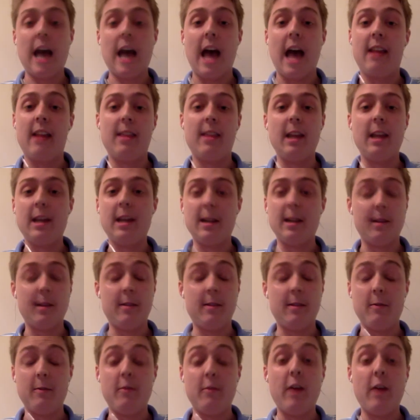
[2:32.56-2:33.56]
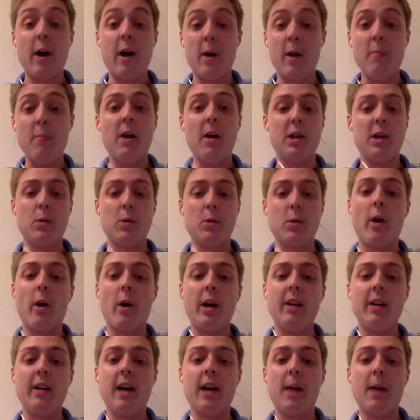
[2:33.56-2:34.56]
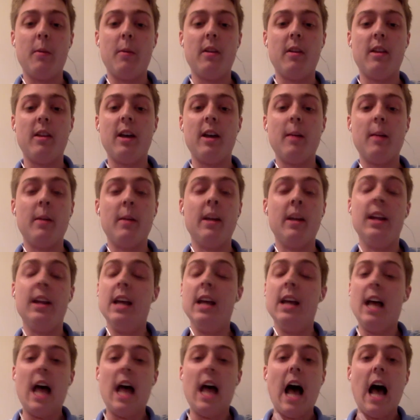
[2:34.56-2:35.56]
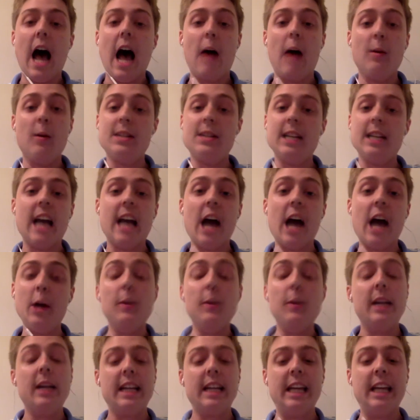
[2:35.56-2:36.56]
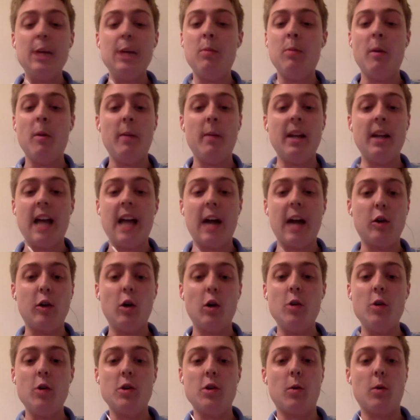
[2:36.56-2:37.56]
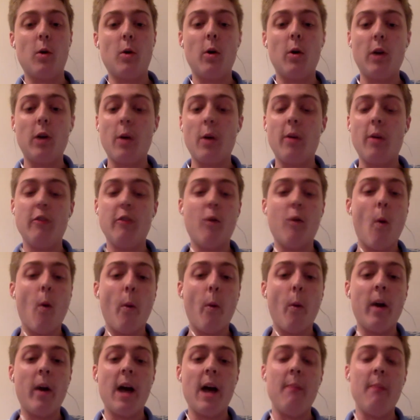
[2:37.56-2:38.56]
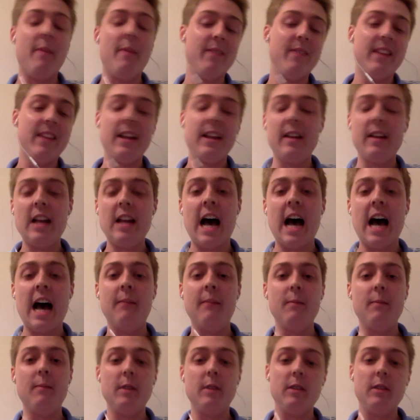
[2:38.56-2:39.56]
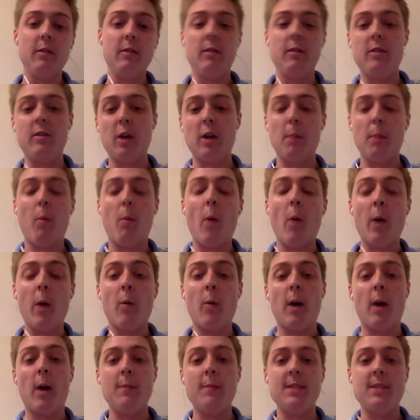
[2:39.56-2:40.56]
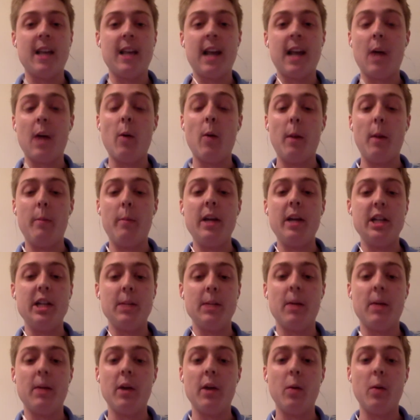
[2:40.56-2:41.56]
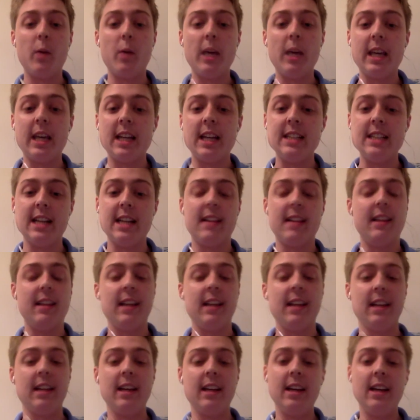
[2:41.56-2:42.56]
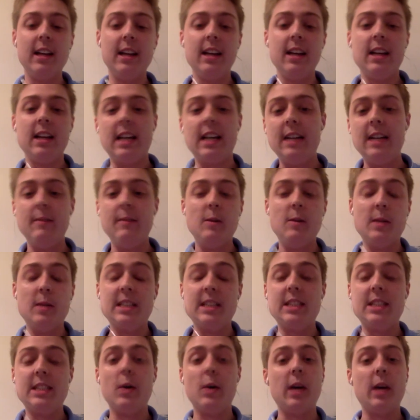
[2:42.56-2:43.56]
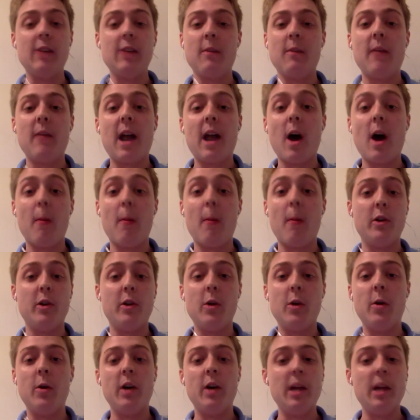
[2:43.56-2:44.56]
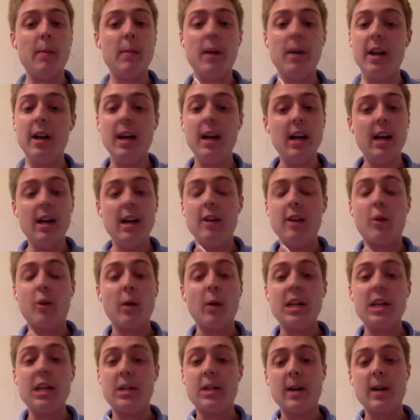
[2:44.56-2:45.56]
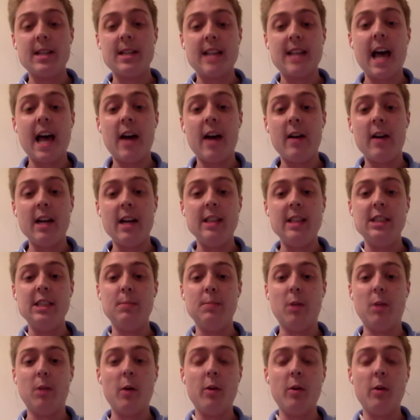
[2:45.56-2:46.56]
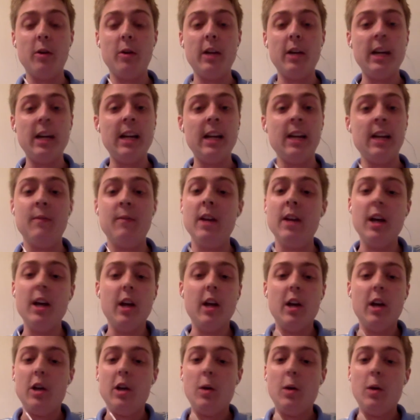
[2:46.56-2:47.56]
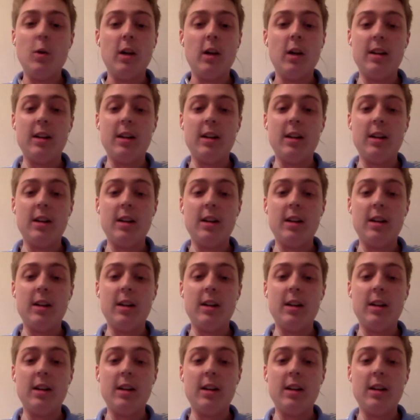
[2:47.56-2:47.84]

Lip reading: I think it's very much worry time with him, and I don't see how you can keep him in that closer role going forward. I'm not to the point where I'm saying I wouldn't pitch him on the weekends. I think you can still give him that opportunity, but 3 straight Saturdays, he's blown the lead. And you